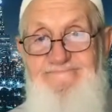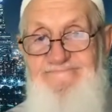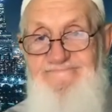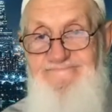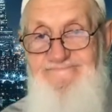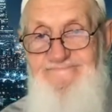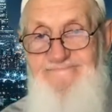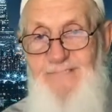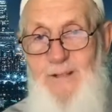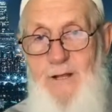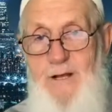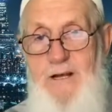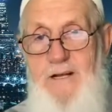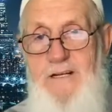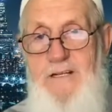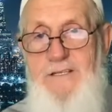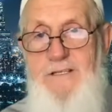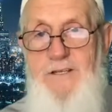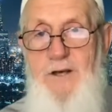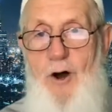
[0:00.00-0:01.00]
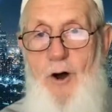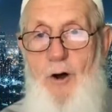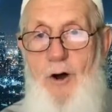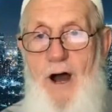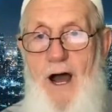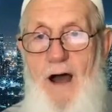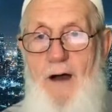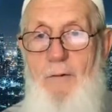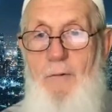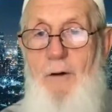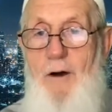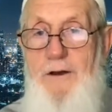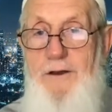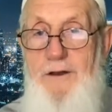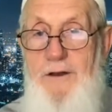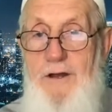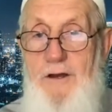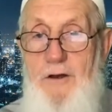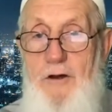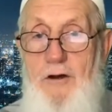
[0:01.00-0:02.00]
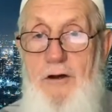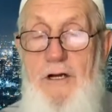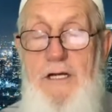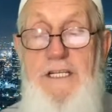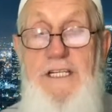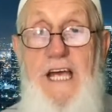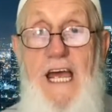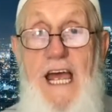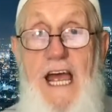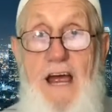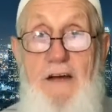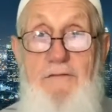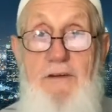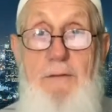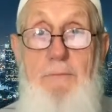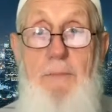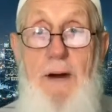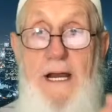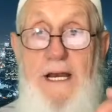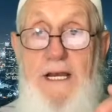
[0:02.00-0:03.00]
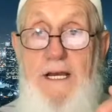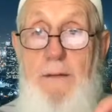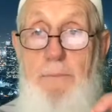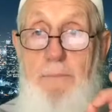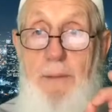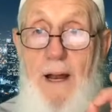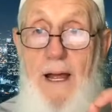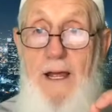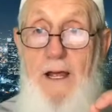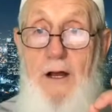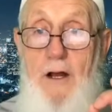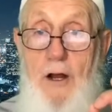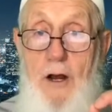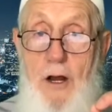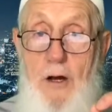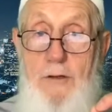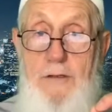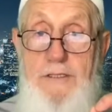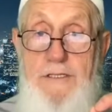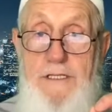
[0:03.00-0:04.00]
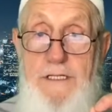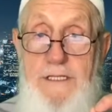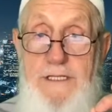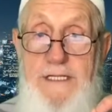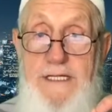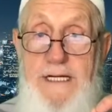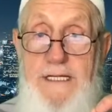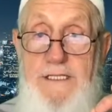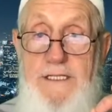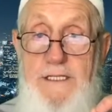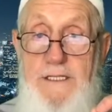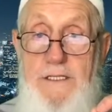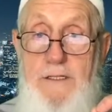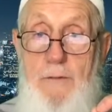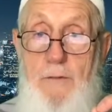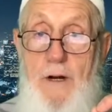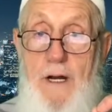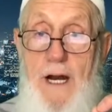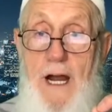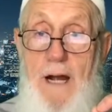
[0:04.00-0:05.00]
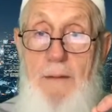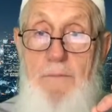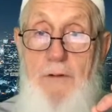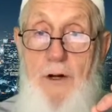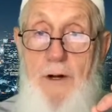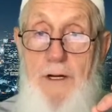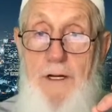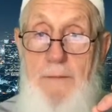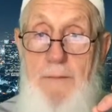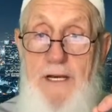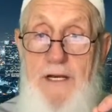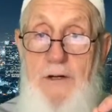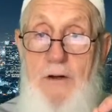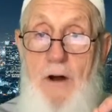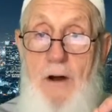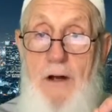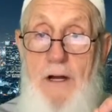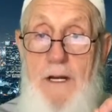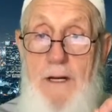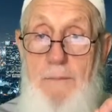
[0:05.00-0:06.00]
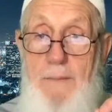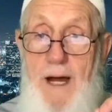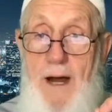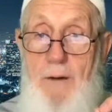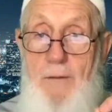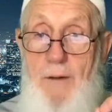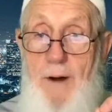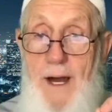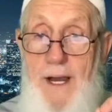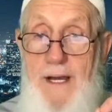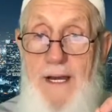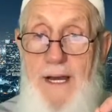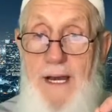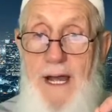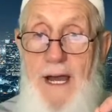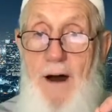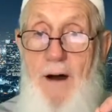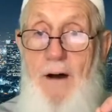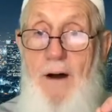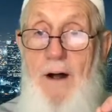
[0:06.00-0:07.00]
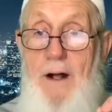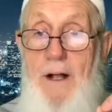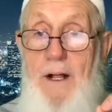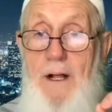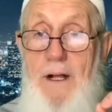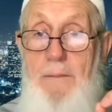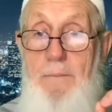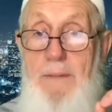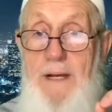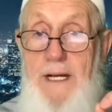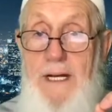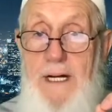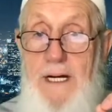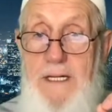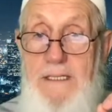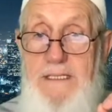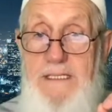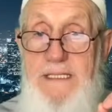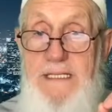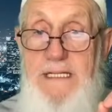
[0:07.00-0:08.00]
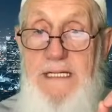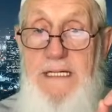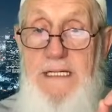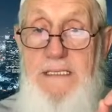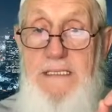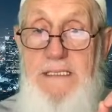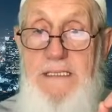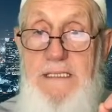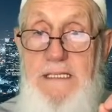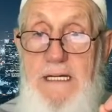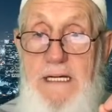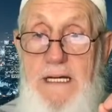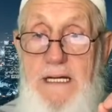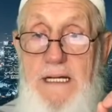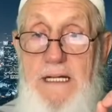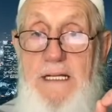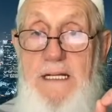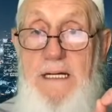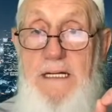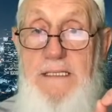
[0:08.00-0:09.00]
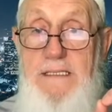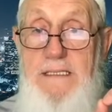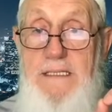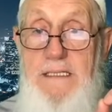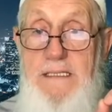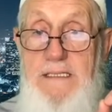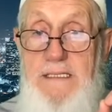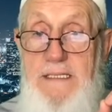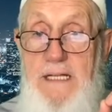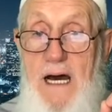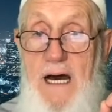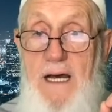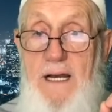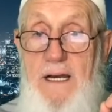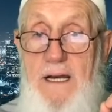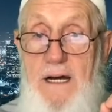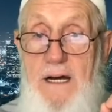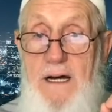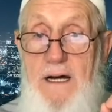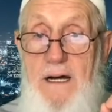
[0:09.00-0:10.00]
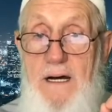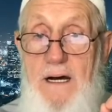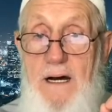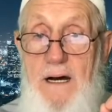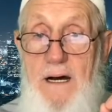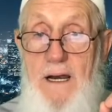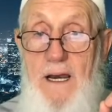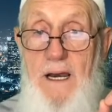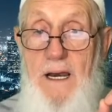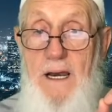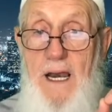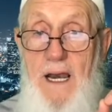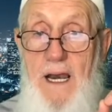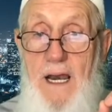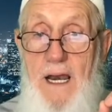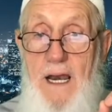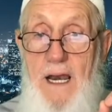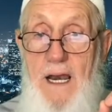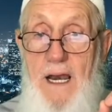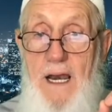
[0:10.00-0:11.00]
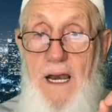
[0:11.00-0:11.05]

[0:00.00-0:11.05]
So I want to encourage everybody to pay close attention to what I'm going to be talking about right now, because this is not lightweight, guys.